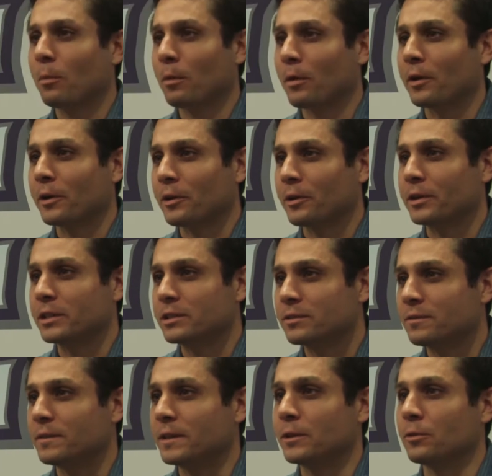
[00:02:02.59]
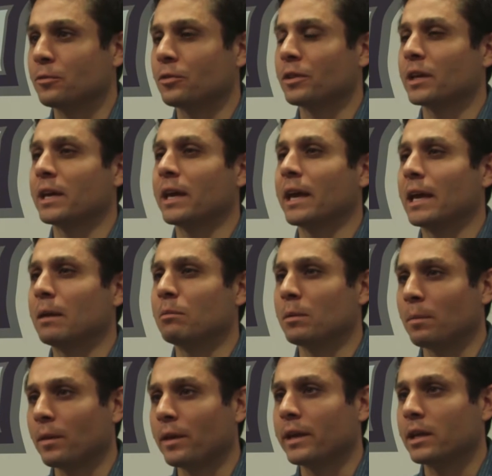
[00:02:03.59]
player and his feel for the game and
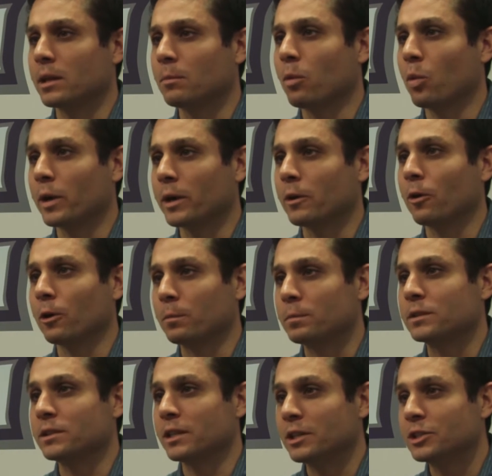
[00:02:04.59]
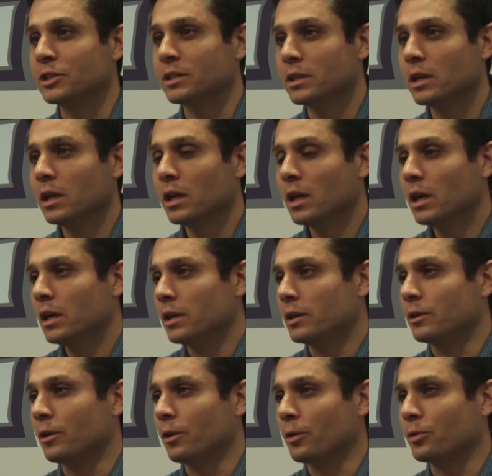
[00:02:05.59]
playing the point guard position.
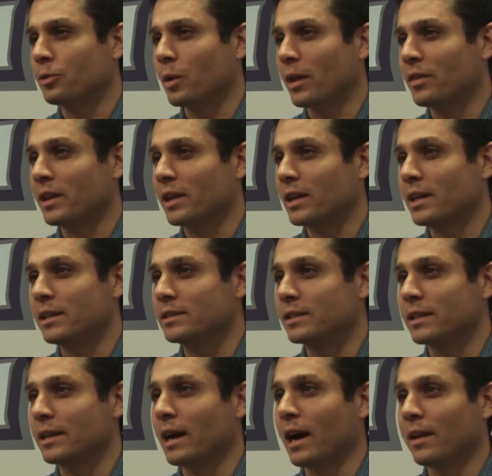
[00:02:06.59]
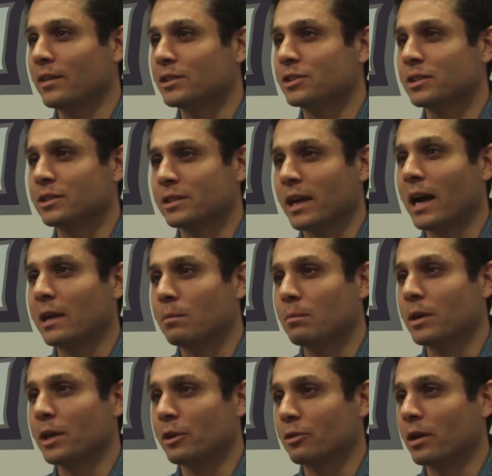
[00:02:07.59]
You know, so I think he's a guy that's just gotten
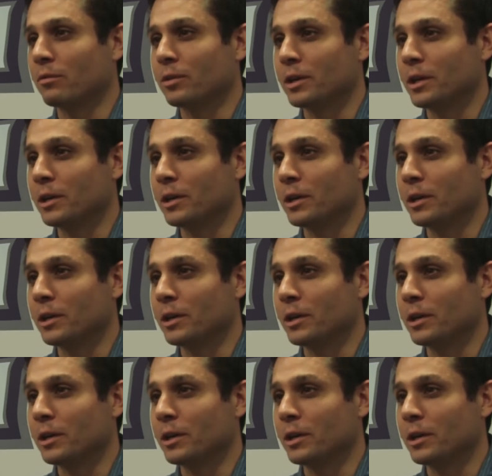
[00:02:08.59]
better every